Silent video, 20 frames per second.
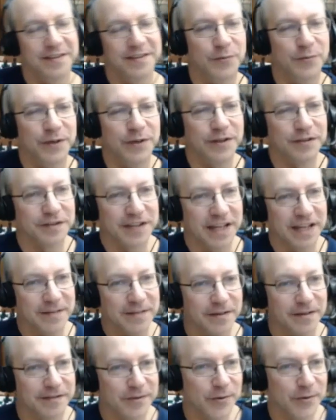the wheels came
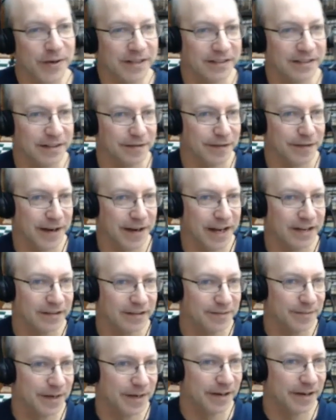off quickly for
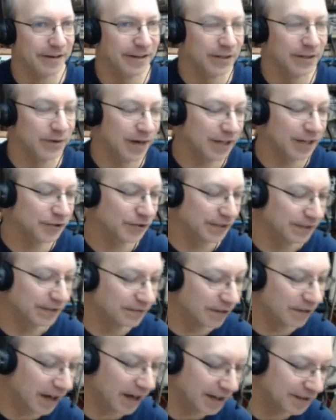Alan Mary, who actually
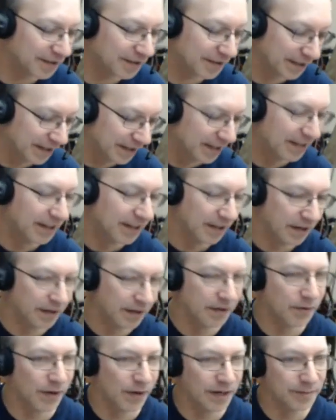lost
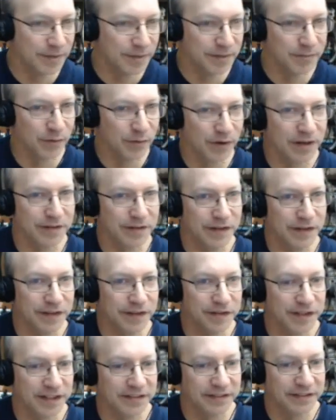quite a bit more
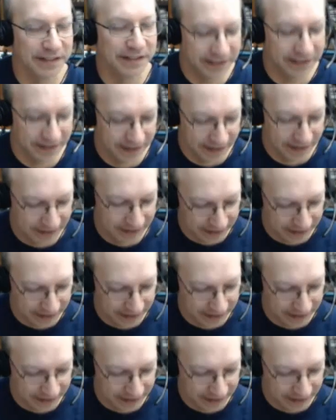convincingly